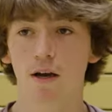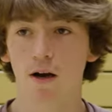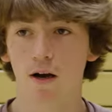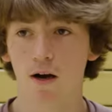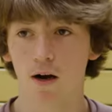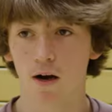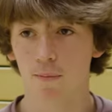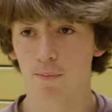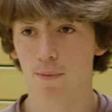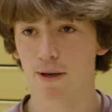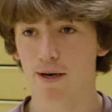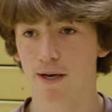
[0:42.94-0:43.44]

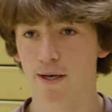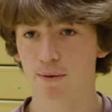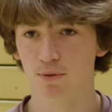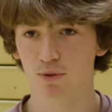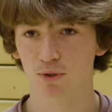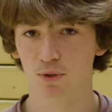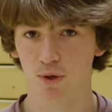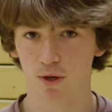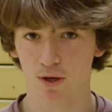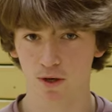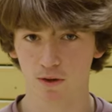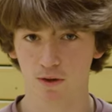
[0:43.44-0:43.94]
My name's
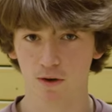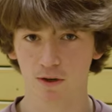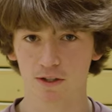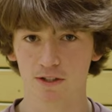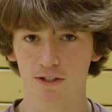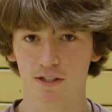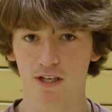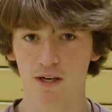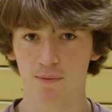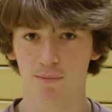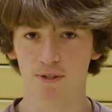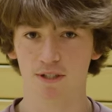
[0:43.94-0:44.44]
Sawyer
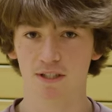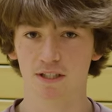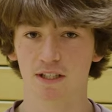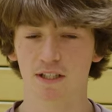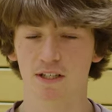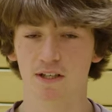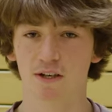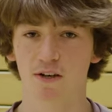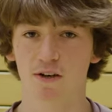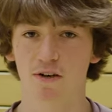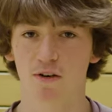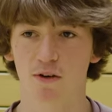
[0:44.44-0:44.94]
Clarkson. I'm a
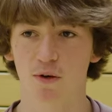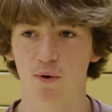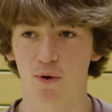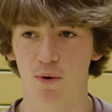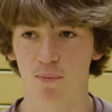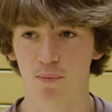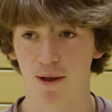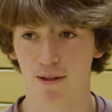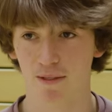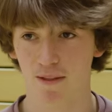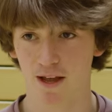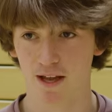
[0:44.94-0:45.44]
senior going
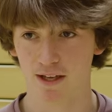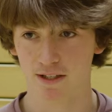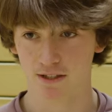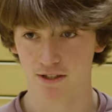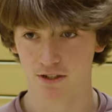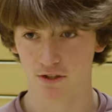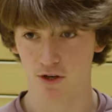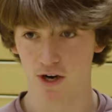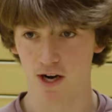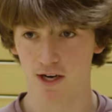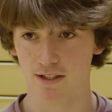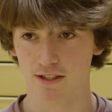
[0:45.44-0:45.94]
to my
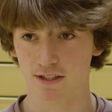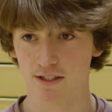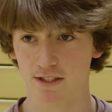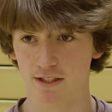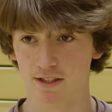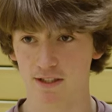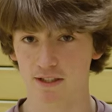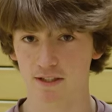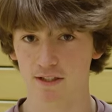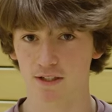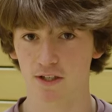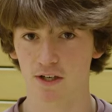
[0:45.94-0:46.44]
last track
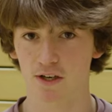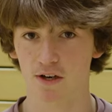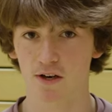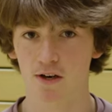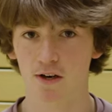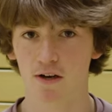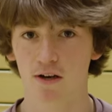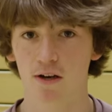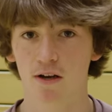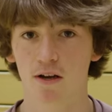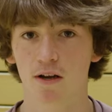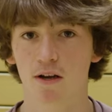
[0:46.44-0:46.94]
season this
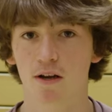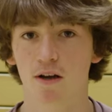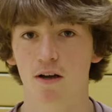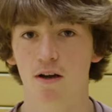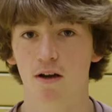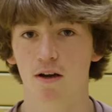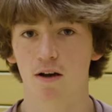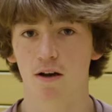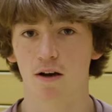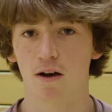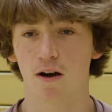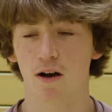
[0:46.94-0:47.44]
year.
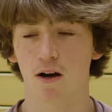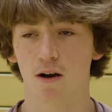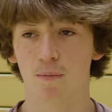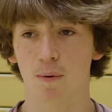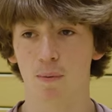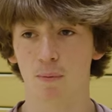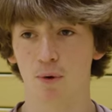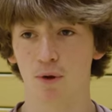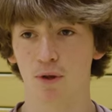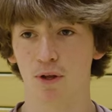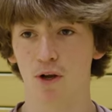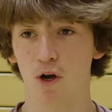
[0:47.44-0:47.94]

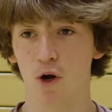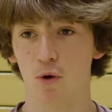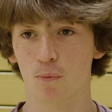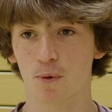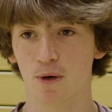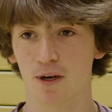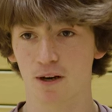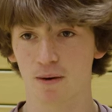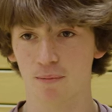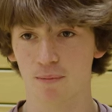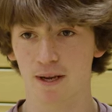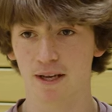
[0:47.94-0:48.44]
I'm really
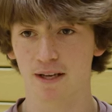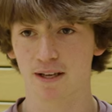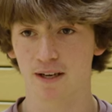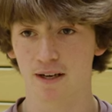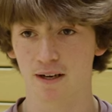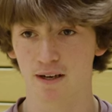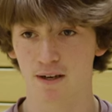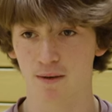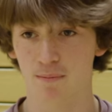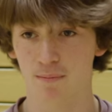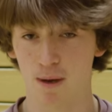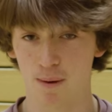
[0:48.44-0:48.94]
hoping to make it
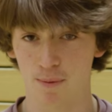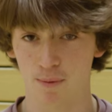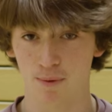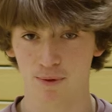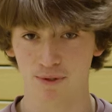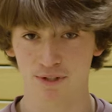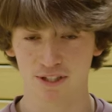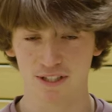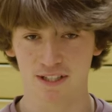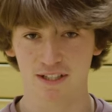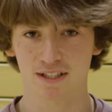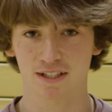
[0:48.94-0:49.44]
a
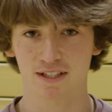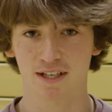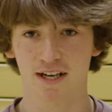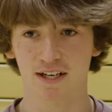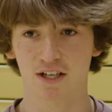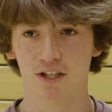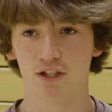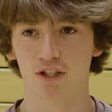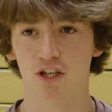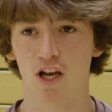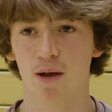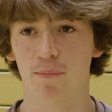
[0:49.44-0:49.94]
memorable season. I
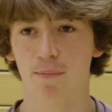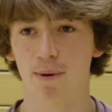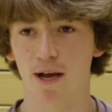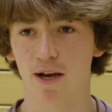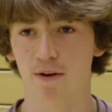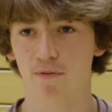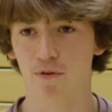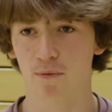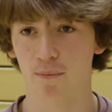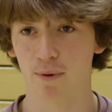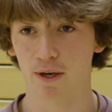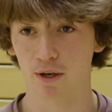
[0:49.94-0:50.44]
just got
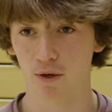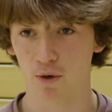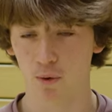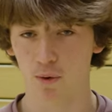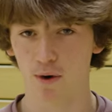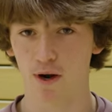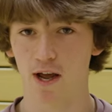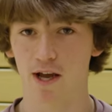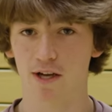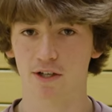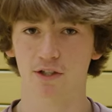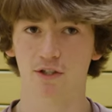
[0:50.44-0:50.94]
back from
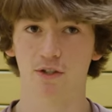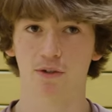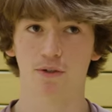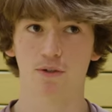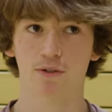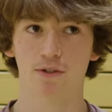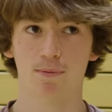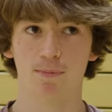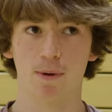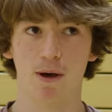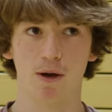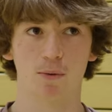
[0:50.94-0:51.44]
indoor
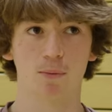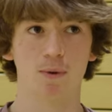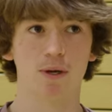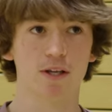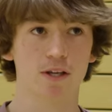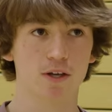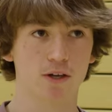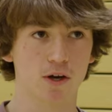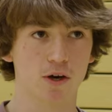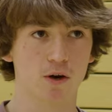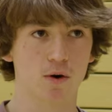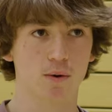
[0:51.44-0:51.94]
nationals about a
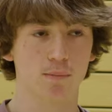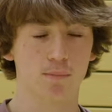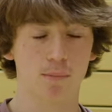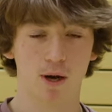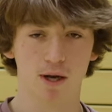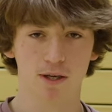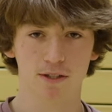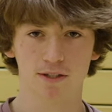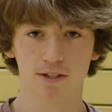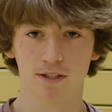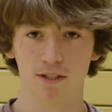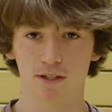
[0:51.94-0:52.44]
week ago in
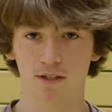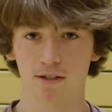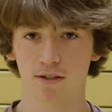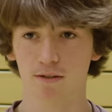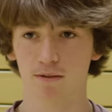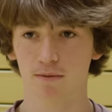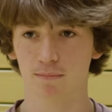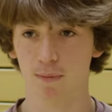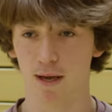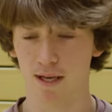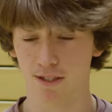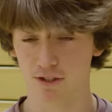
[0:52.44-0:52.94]
Boston,
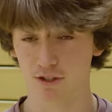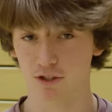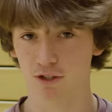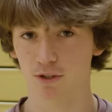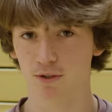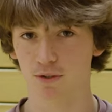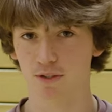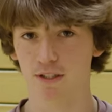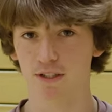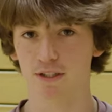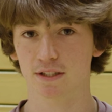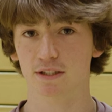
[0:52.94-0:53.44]

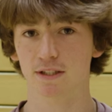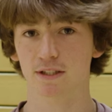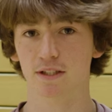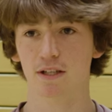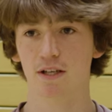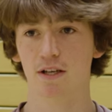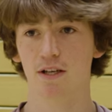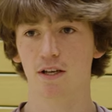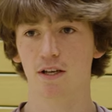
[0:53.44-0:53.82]
Massachusetts.